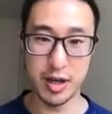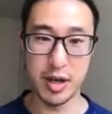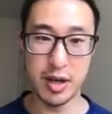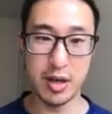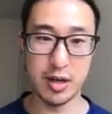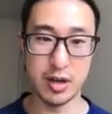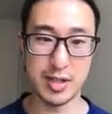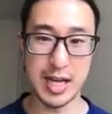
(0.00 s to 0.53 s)

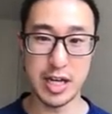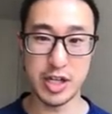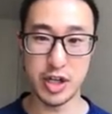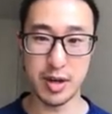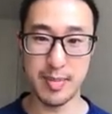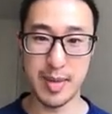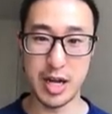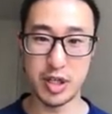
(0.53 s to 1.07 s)
Because as you can
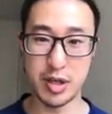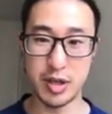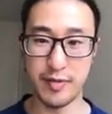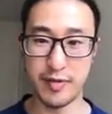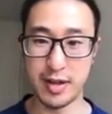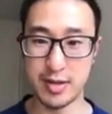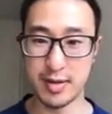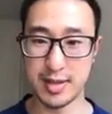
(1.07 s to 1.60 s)
imagine, if
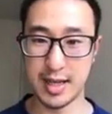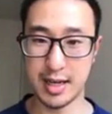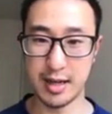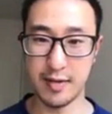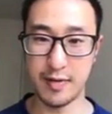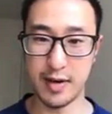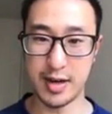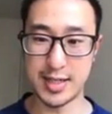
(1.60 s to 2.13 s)
this was like a
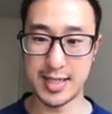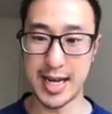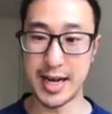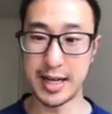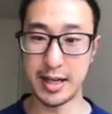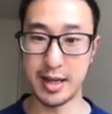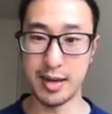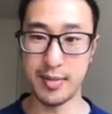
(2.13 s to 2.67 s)
very
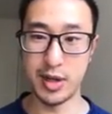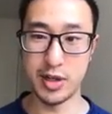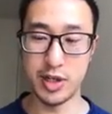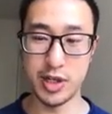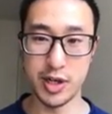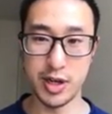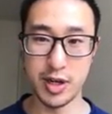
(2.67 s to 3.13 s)
static image,